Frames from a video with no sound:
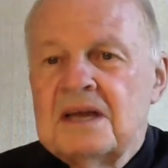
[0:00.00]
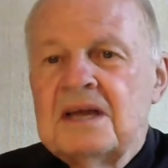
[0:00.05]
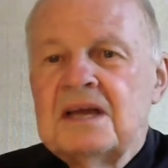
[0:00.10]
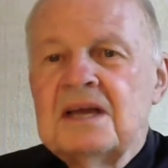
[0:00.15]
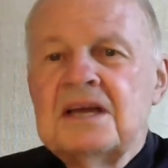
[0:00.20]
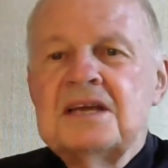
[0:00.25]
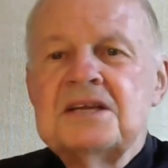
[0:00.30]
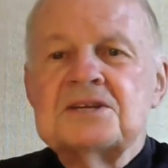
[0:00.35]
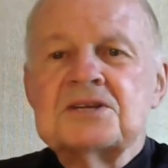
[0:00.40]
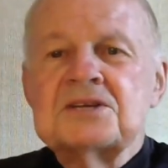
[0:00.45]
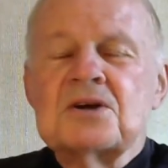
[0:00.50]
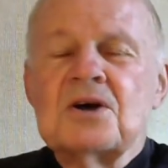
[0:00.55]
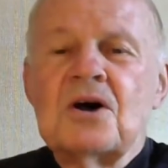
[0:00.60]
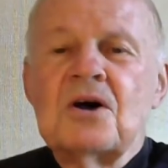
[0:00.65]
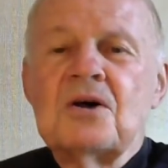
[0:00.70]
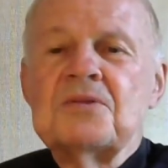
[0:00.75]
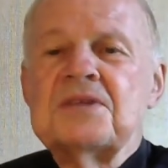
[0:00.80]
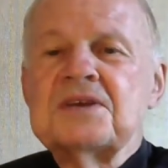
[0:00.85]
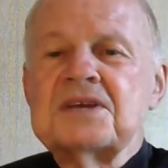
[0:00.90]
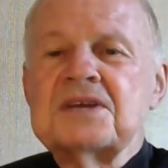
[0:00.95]
It's called
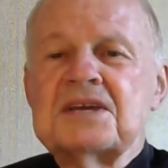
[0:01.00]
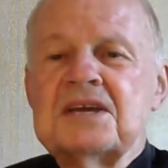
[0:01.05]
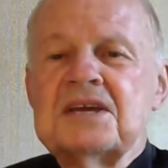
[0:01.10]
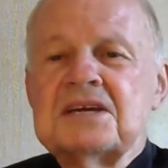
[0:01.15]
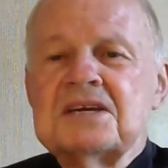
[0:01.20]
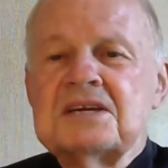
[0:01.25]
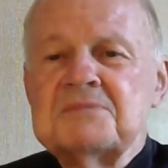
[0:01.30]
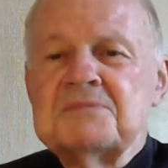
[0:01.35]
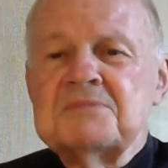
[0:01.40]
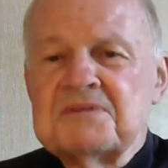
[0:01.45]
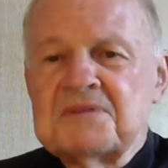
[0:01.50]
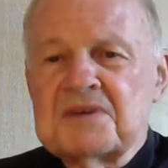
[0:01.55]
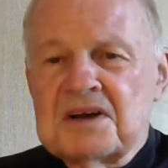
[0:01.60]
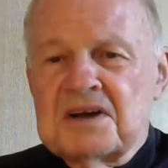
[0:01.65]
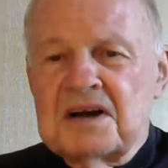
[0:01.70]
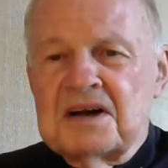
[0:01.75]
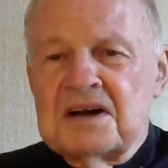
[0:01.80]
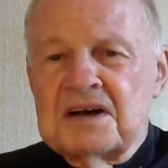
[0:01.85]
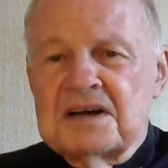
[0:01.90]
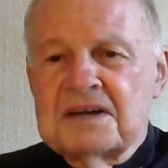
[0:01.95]
the kingdom of
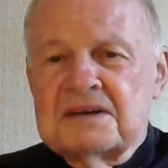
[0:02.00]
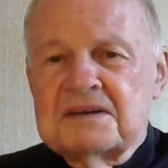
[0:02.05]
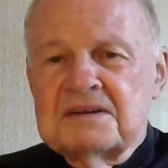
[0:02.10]
God.